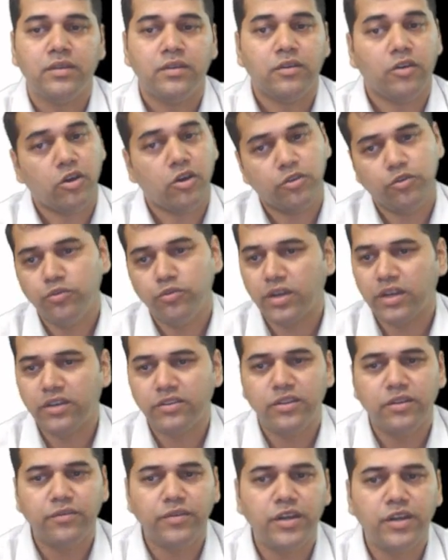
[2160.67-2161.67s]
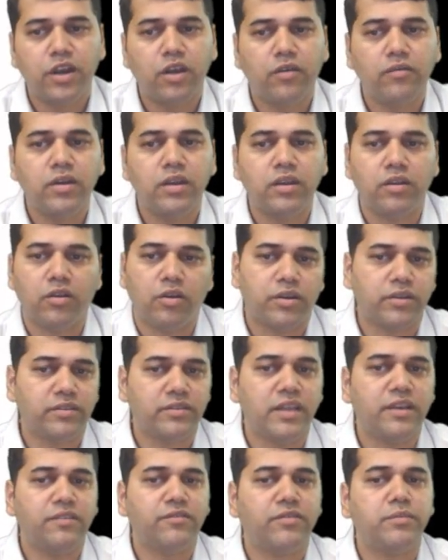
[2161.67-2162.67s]
Or you consider withdrawal or
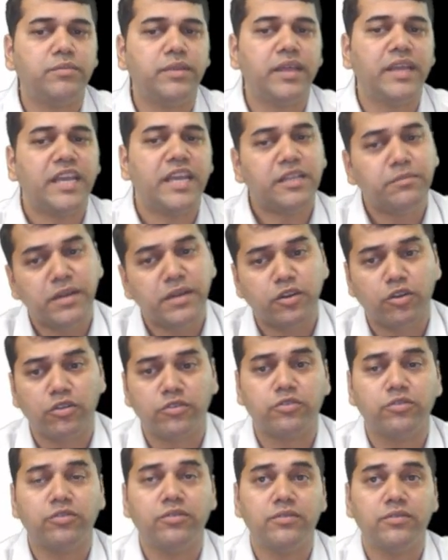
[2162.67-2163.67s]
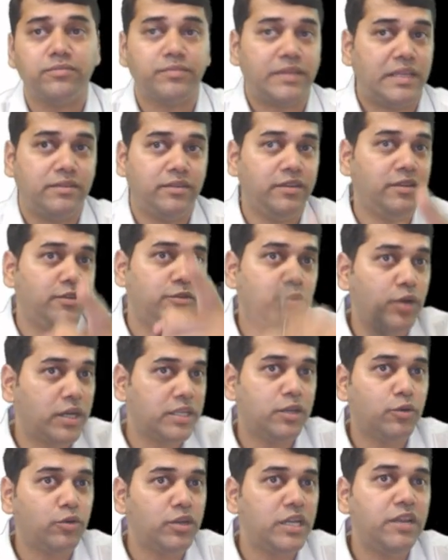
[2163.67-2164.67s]
resigning from the engagement also. See, you are
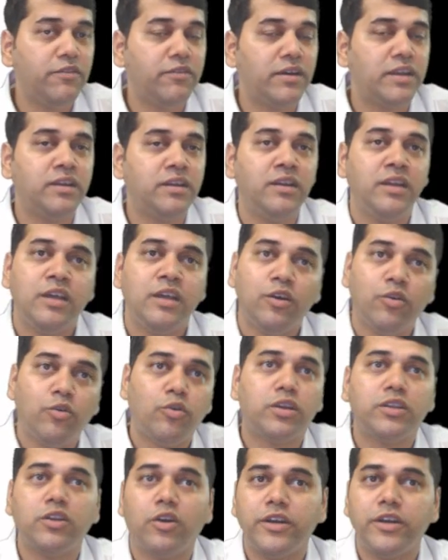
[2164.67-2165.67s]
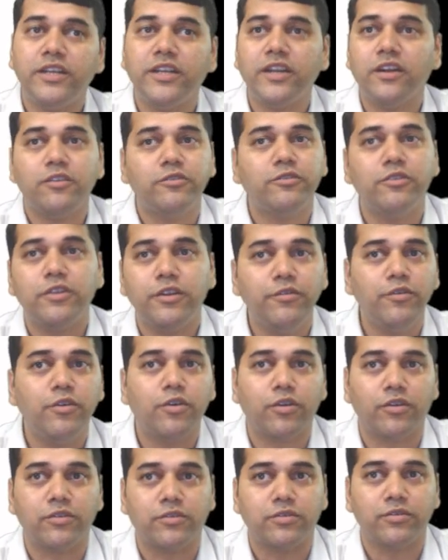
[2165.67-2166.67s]
the only one who are the auditor also,
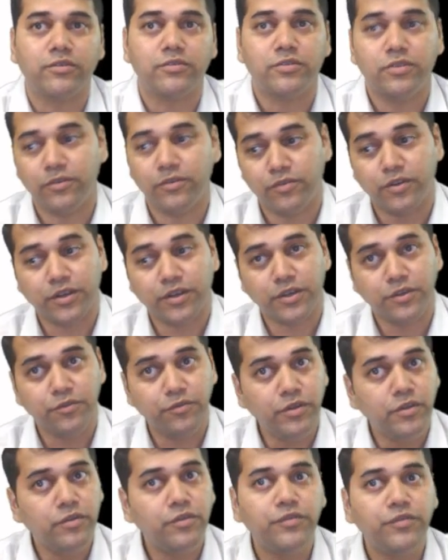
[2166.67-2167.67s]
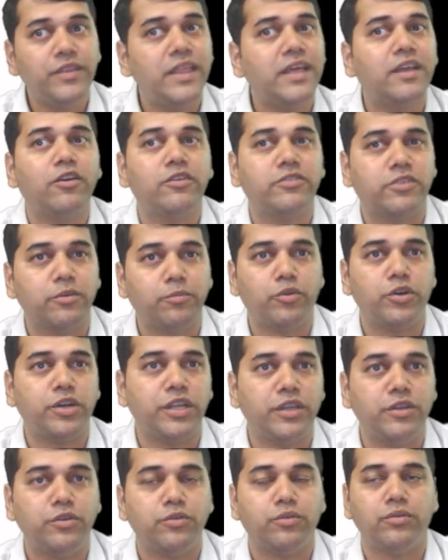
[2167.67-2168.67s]
reviewer also. So, for review, if they are not
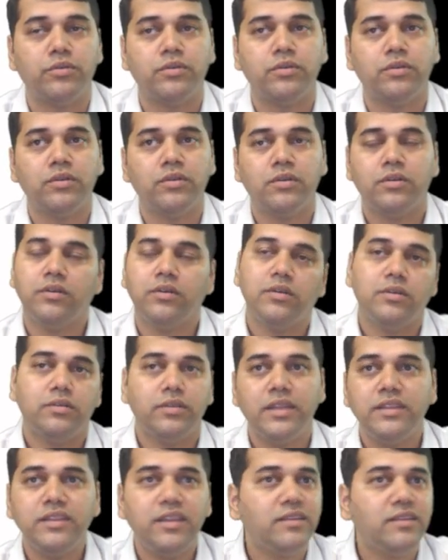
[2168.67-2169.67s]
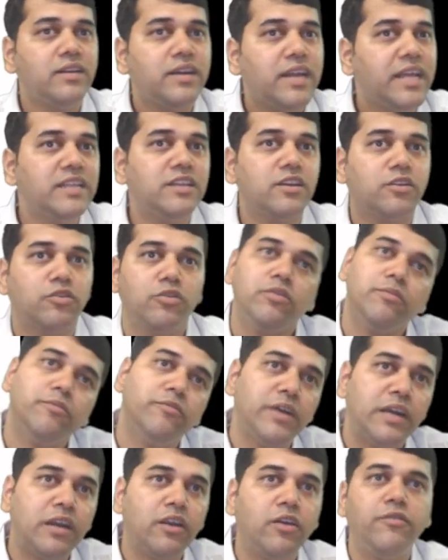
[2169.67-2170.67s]
supporting you, then there is a danger, no?
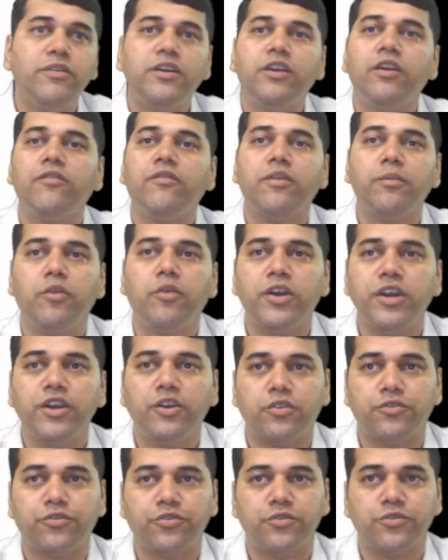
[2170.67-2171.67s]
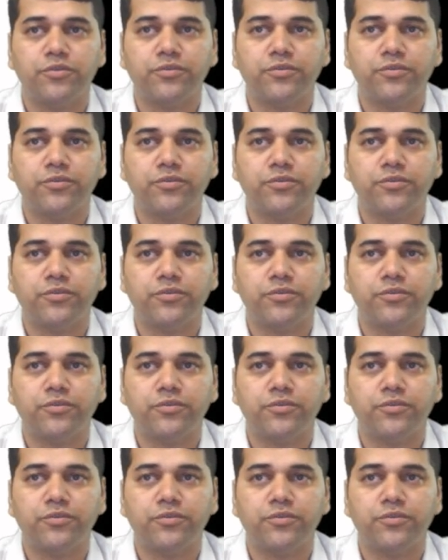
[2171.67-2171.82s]
Withdraw, withdraw from audit also.